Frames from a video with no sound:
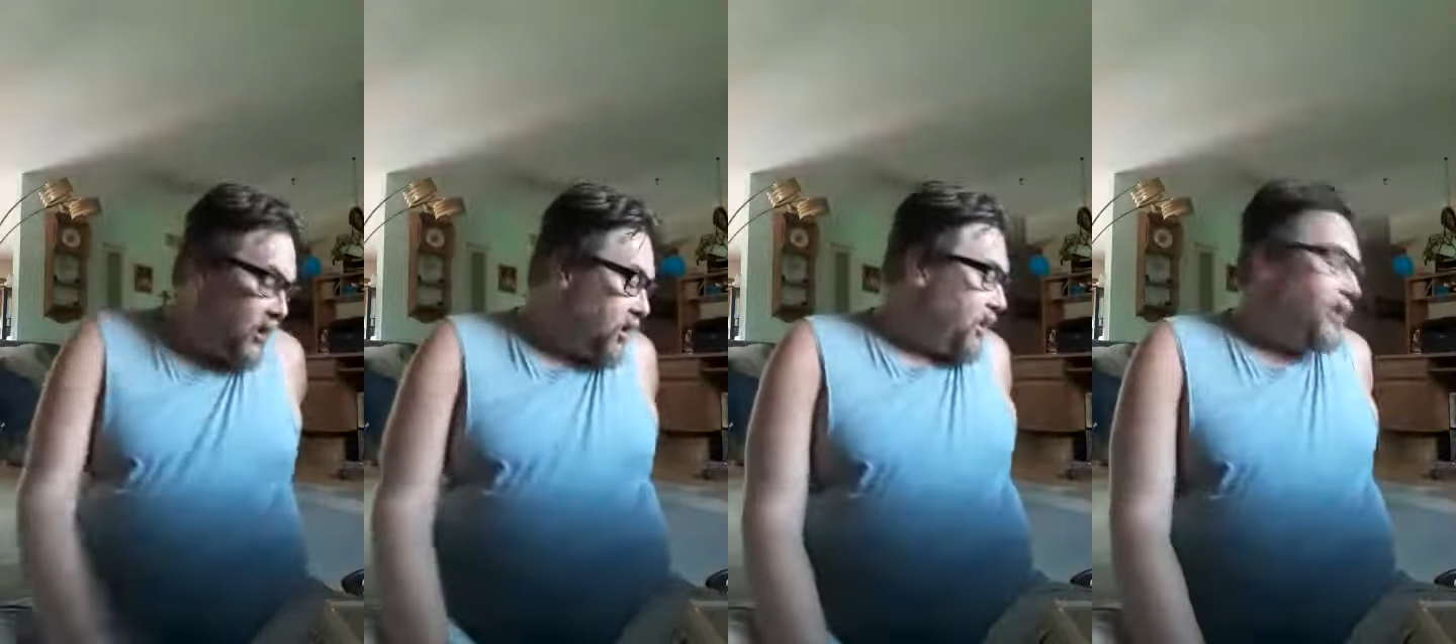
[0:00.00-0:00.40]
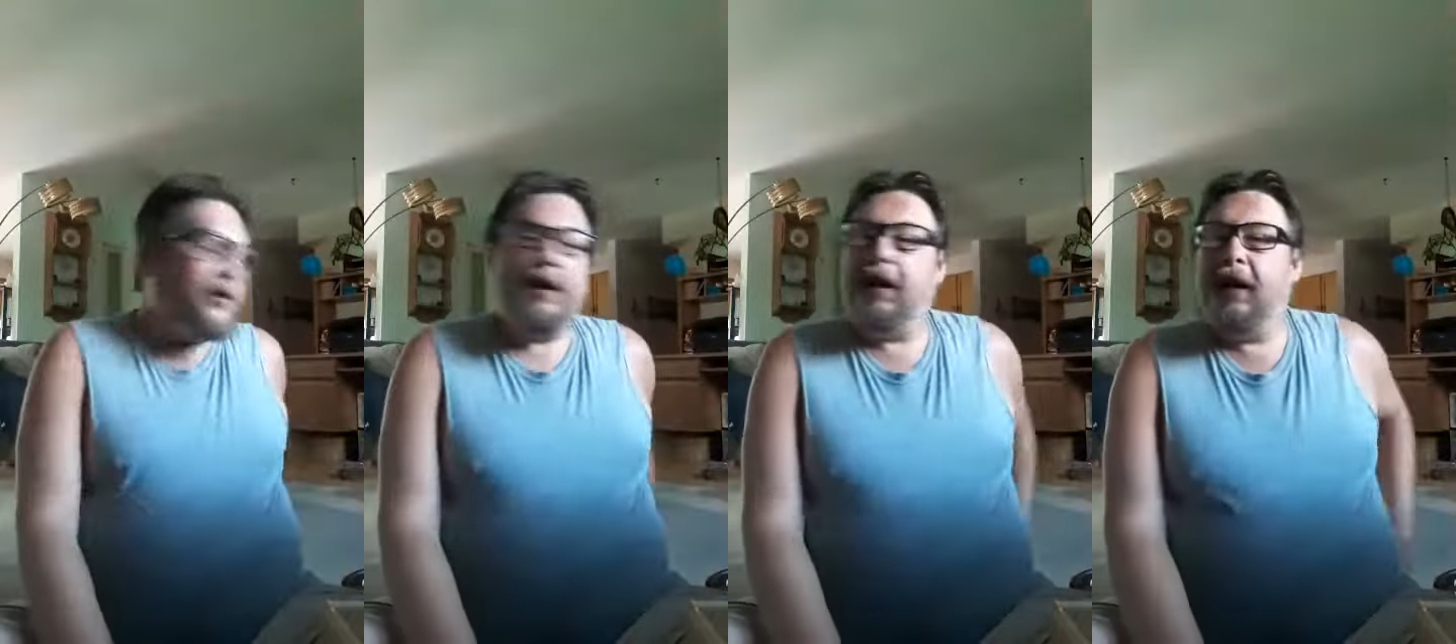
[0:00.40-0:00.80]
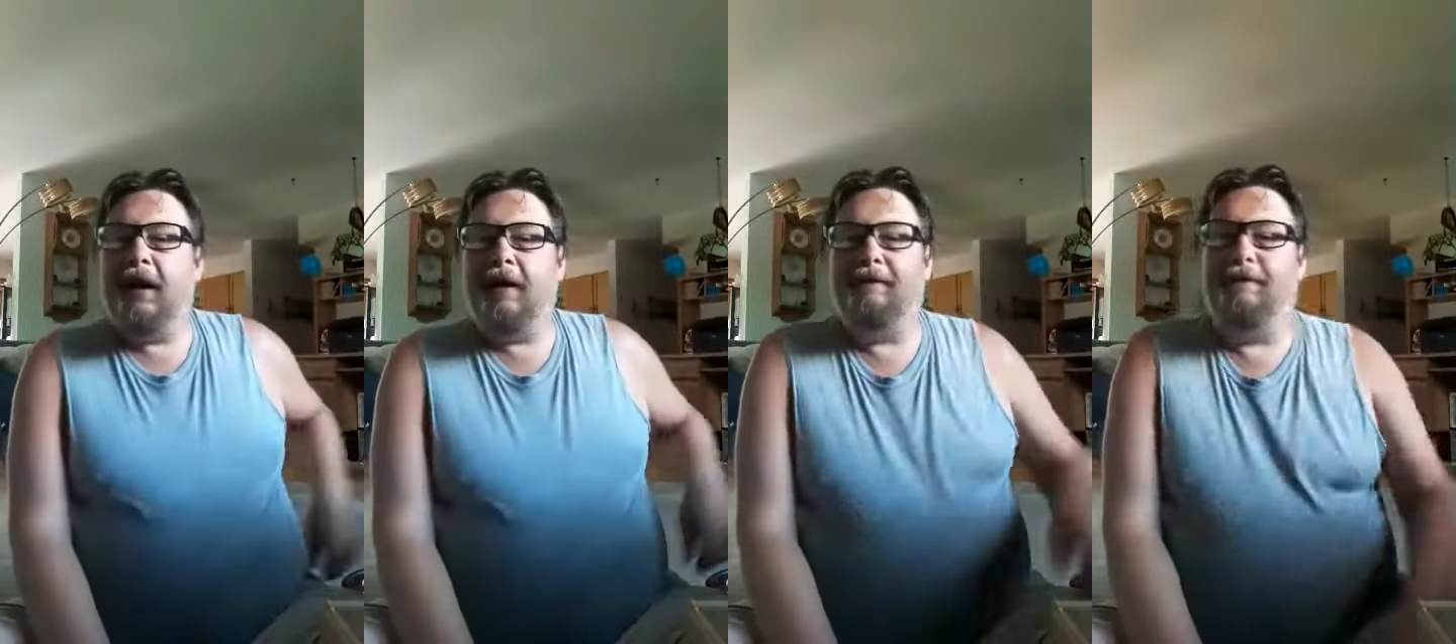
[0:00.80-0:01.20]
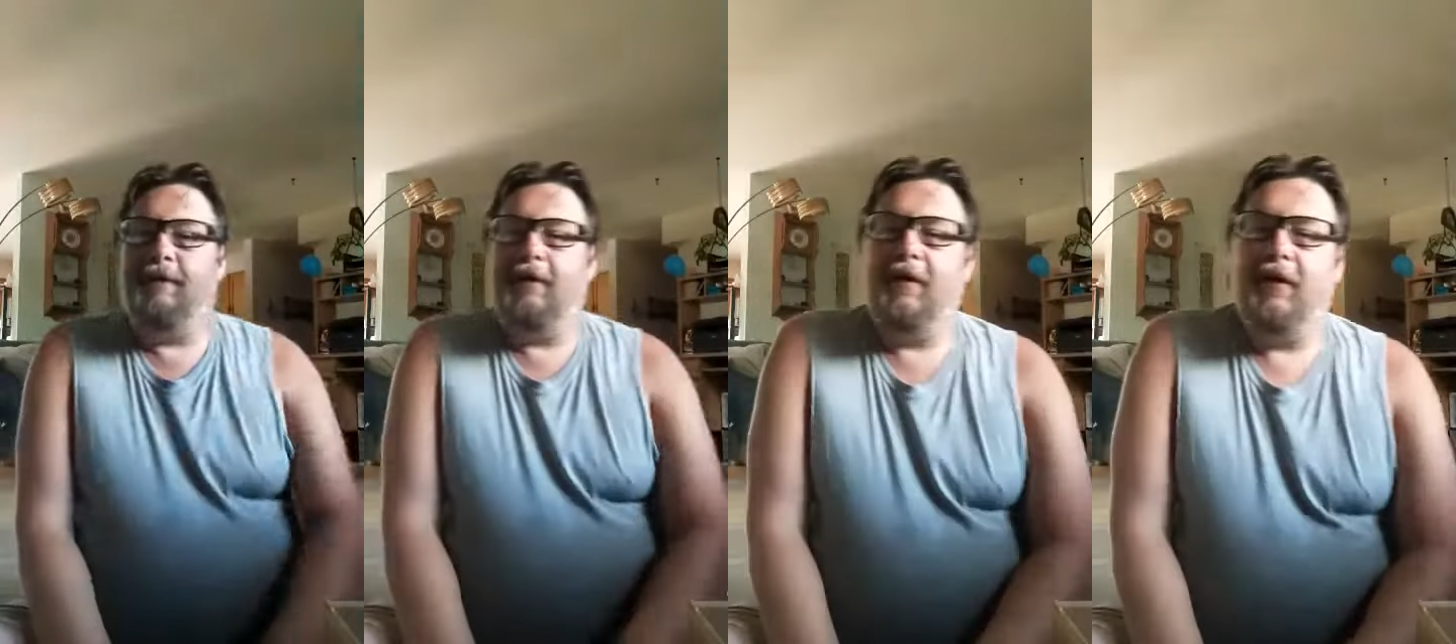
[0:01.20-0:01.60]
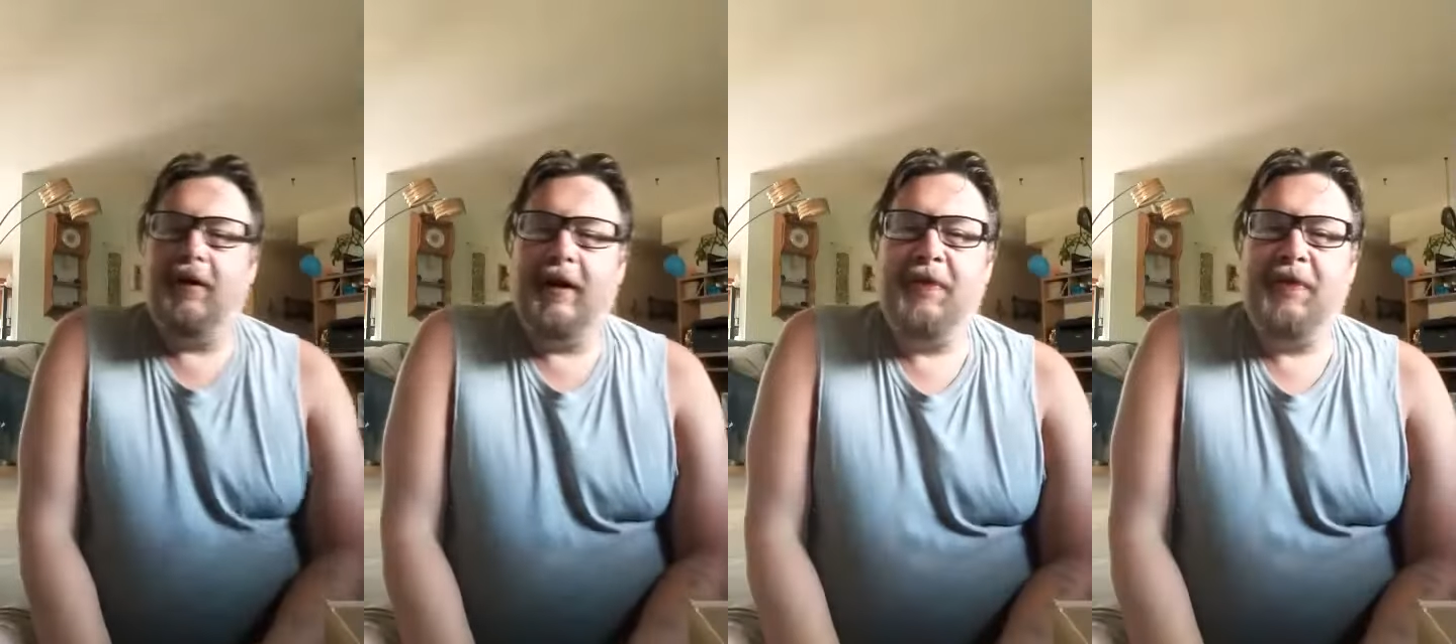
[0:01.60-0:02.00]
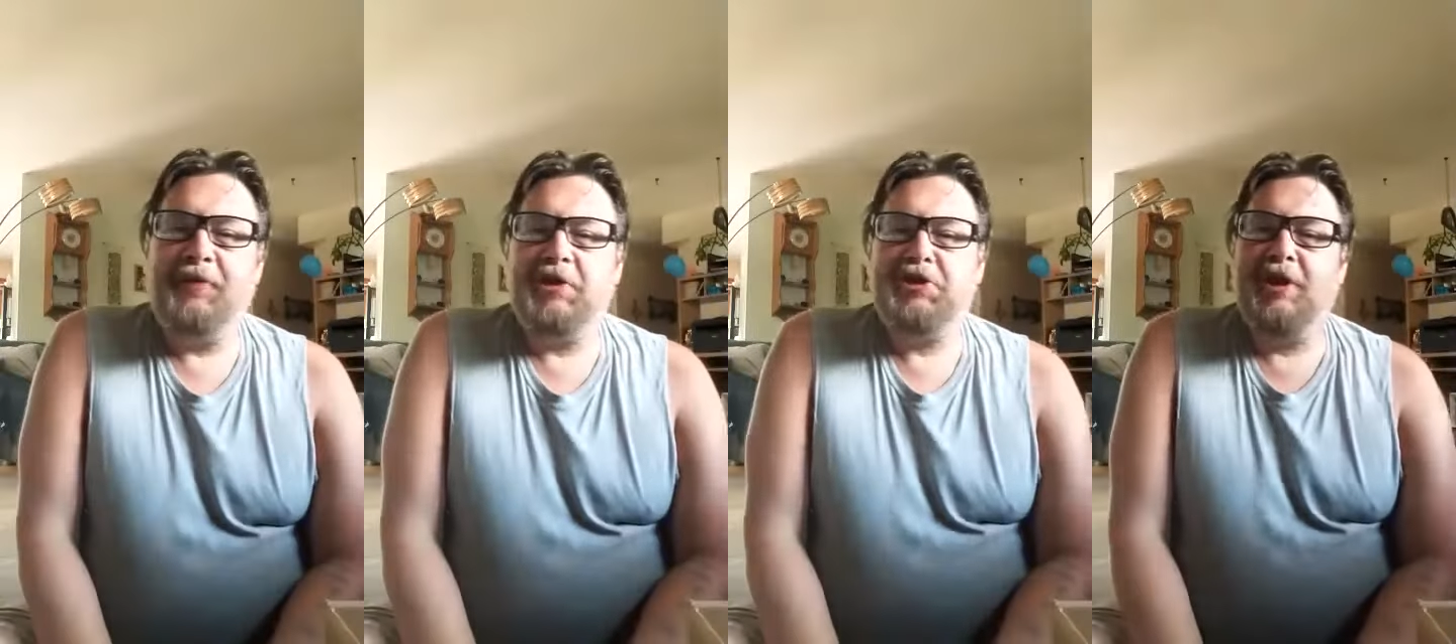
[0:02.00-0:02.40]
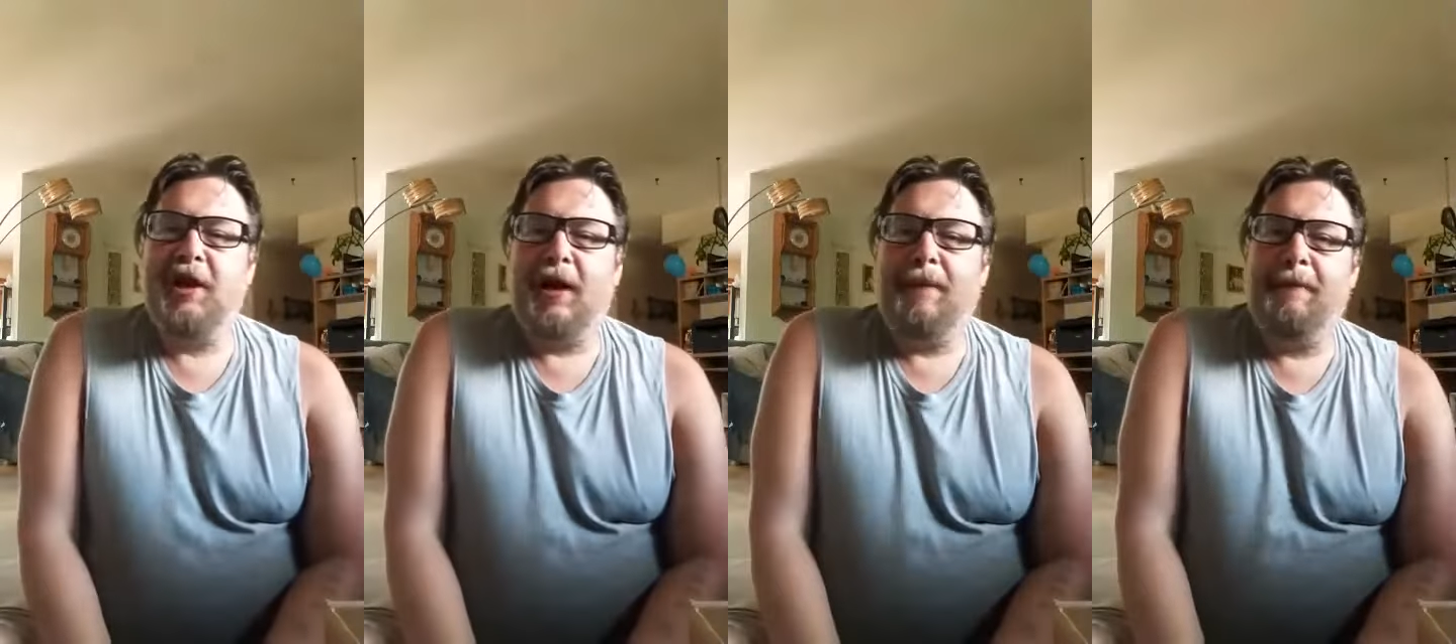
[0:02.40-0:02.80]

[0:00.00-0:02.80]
they have at that shop,